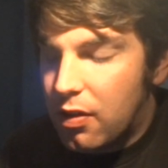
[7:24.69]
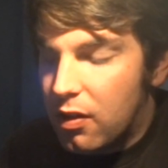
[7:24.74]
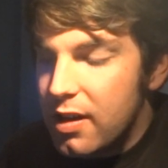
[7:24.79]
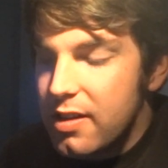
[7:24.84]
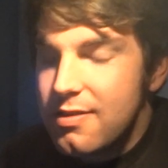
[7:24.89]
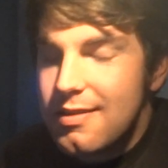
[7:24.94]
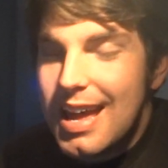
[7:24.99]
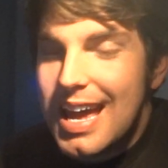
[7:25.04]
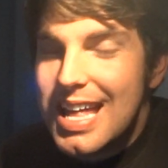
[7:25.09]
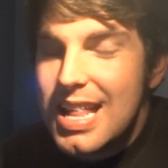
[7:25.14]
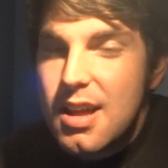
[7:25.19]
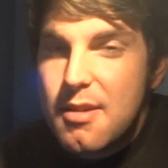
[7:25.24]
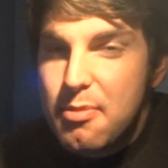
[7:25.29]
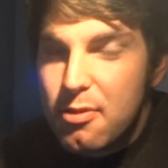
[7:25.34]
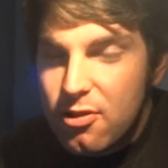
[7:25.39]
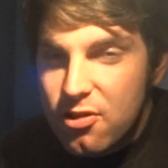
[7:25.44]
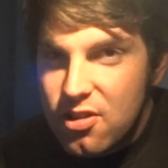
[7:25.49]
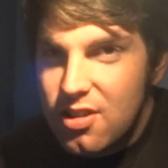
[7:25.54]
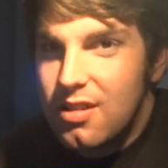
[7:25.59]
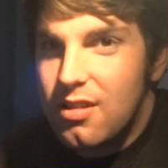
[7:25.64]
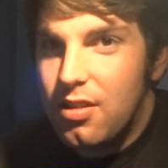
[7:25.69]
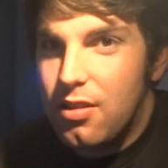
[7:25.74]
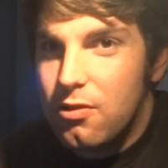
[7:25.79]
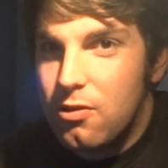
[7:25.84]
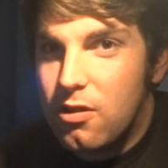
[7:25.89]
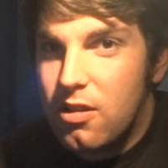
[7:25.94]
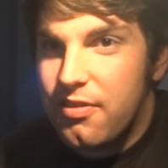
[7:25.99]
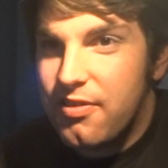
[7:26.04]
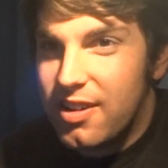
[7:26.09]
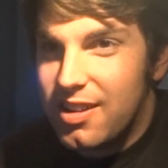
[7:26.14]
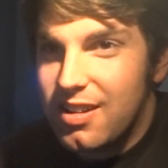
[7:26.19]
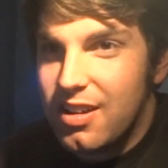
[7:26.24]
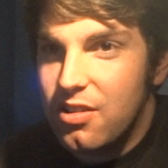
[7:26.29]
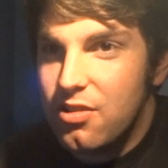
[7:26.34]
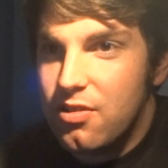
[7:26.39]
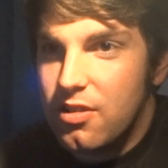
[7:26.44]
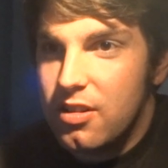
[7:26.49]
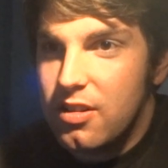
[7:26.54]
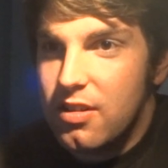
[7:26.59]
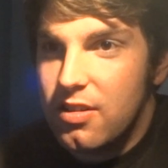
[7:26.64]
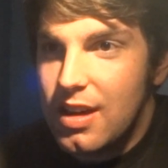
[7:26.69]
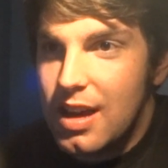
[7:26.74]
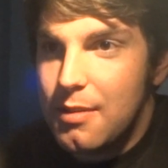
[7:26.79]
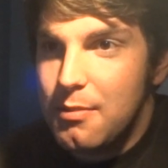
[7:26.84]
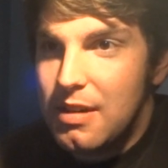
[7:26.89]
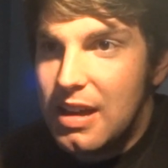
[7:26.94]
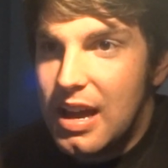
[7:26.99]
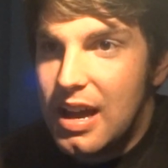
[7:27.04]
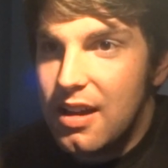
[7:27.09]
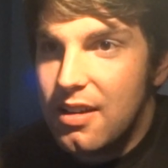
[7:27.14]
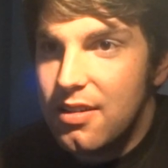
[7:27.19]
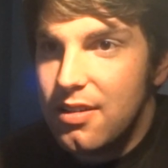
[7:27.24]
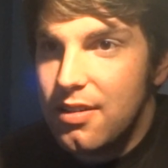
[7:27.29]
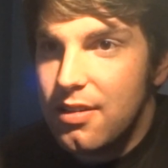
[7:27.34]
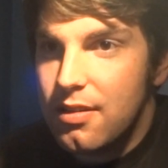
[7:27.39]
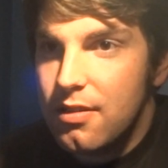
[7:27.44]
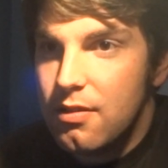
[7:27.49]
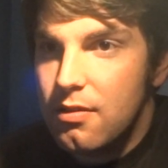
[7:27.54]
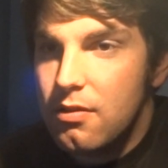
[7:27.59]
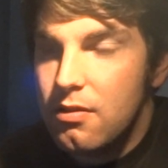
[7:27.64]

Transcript: least 80% of the Norfolk district is ABS.